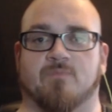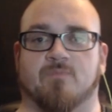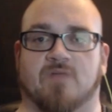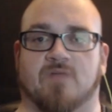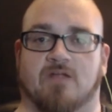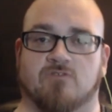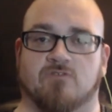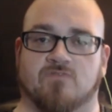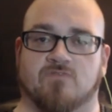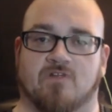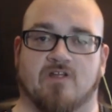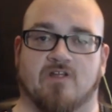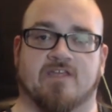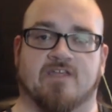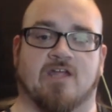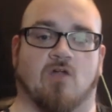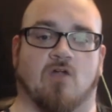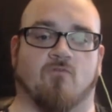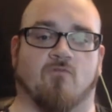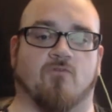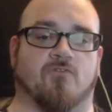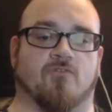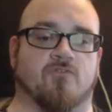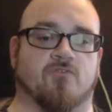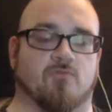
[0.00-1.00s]
but I was very
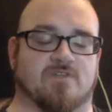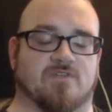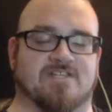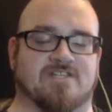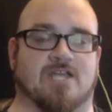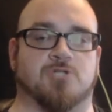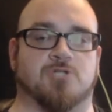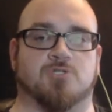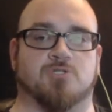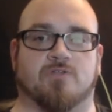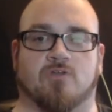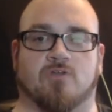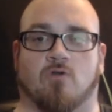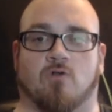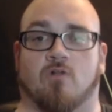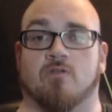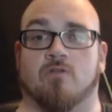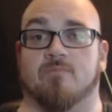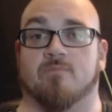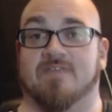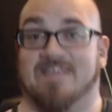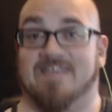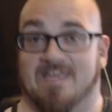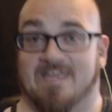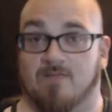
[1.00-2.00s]
careful to intentionally call him
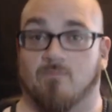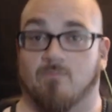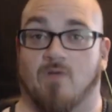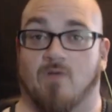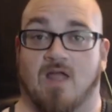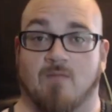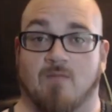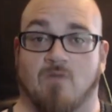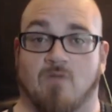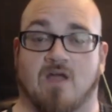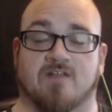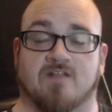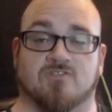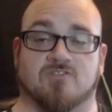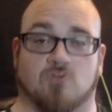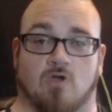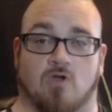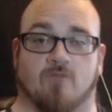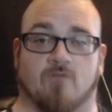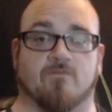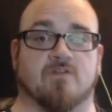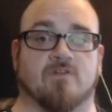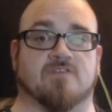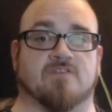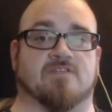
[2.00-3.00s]
King Paimon as
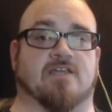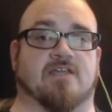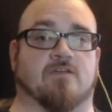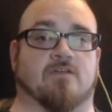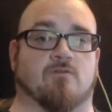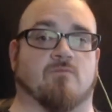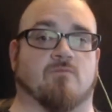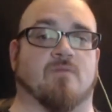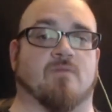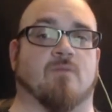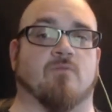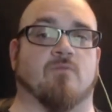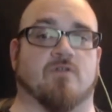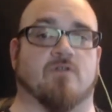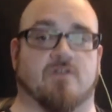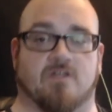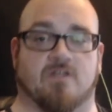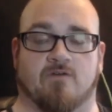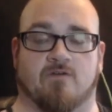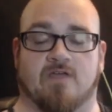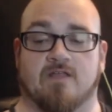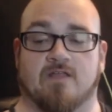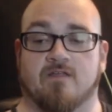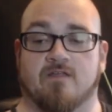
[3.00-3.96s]
often as I could remember to do it.